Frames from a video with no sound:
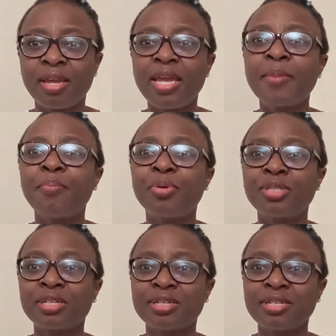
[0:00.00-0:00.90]

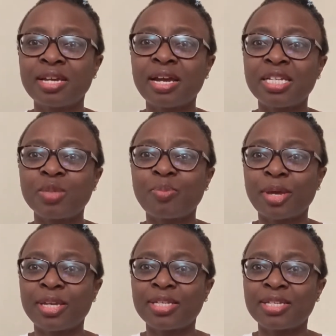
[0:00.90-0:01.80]
important
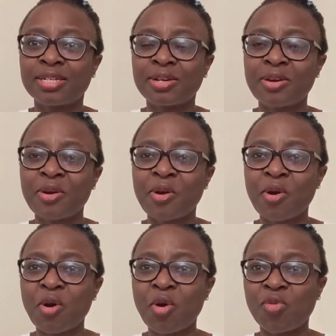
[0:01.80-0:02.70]
aspect
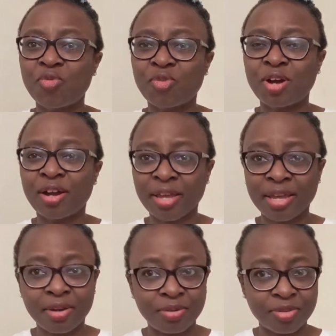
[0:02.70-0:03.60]
of our
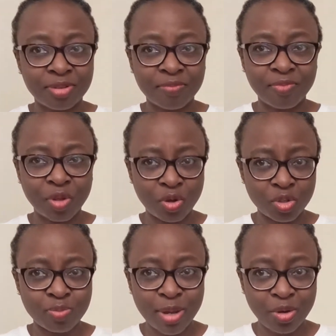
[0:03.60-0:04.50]
health, the
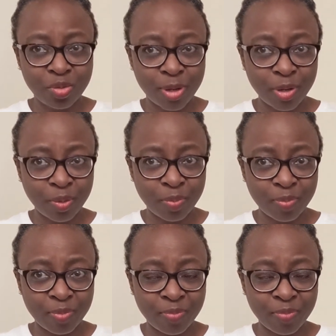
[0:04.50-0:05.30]
gut microbiome,